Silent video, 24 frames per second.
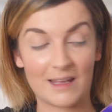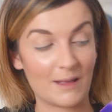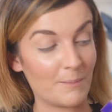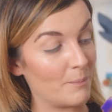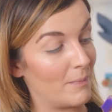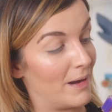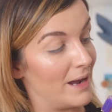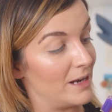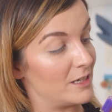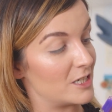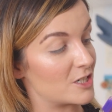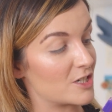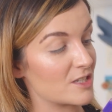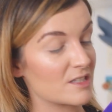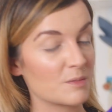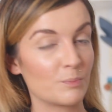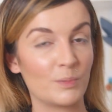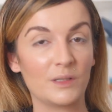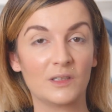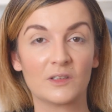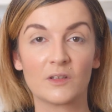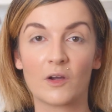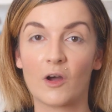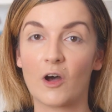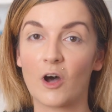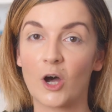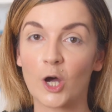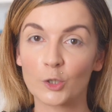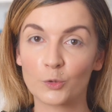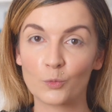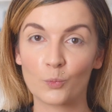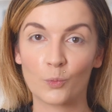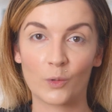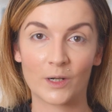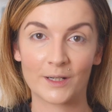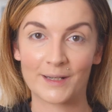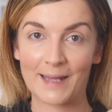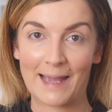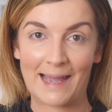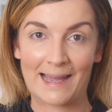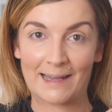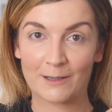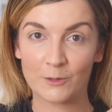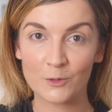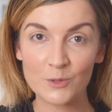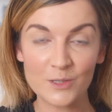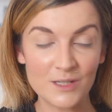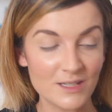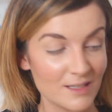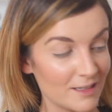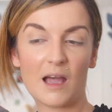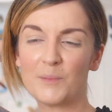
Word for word: It might just be the odd one out.